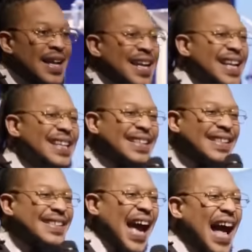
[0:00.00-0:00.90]
it
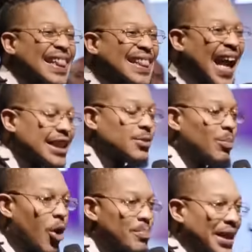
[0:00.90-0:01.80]
is at that
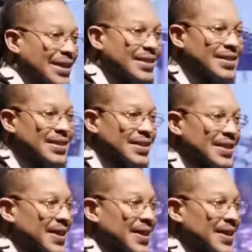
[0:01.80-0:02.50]
moment,